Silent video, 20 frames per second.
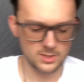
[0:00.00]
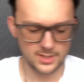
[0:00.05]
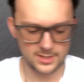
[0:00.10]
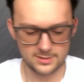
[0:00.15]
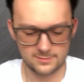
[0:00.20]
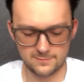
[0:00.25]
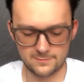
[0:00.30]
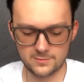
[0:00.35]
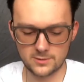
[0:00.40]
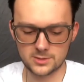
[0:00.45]

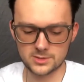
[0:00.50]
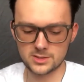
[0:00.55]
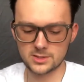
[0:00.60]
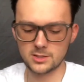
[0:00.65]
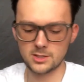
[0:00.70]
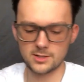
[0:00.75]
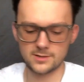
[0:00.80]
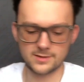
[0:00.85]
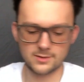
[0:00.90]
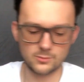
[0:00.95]
right, first
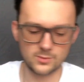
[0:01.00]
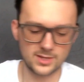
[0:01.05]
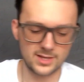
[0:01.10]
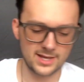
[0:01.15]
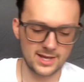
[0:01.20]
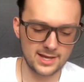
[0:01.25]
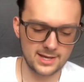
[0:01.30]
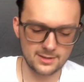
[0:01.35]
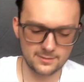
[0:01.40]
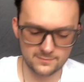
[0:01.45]
card that we
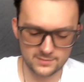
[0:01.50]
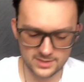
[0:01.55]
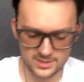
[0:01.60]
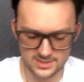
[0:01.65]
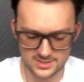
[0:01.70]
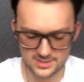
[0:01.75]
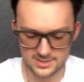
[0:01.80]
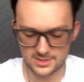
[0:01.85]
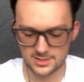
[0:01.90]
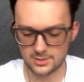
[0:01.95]
have
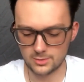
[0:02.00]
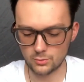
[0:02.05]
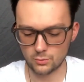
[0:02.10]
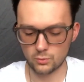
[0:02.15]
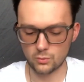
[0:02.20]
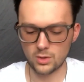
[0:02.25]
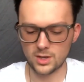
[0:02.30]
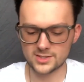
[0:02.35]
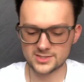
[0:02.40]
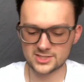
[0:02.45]
is the
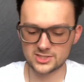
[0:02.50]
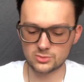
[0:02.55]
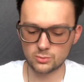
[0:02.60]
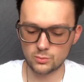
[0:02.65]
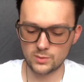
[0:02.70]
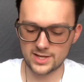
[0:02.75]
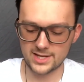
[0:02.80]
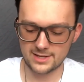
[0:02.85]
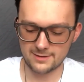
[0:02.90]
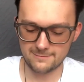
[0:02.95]

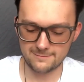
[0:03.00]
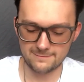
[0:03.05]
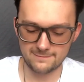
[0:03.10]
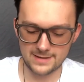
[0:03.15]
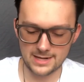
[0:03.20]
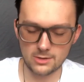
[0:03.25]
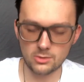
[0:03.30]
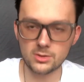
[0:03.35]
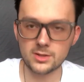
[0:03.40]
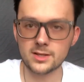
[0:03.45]
Rustwing
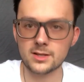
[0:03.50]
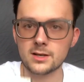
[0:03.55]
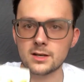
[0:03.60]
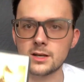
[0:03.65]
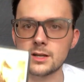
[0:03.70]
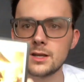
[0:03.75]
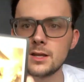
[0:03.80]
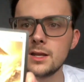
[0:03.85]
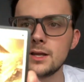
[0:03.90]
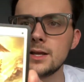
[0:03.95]

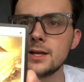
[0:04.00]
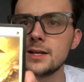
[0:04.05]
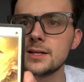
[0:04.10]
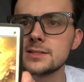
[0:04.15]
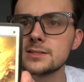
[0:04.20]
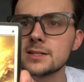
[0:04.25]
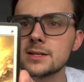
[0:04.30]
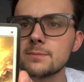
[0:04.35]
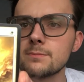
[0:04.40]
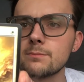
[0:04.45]
Falcon.
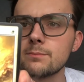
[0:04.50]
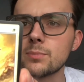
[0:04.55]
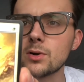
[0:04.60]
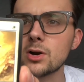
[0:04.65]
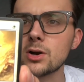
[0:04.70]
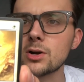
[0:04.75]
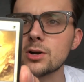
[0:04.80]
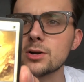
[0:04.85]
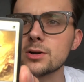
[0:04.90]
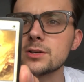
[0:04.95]
It's a
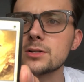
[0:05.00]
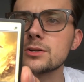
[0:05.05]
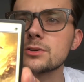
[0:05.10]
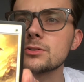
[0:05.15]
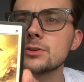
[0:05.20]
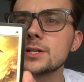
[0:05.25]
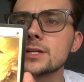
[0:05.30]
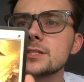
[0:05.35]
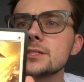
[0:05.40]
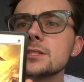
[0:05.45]
bird
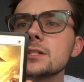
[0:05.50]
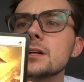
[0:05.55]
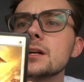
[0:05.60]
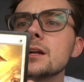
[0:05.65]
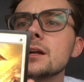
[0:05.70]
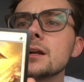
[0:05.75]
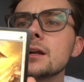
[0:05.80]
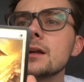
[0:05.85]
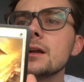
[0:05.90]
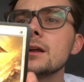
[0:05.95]

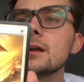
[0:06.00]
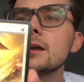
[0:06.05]
creature.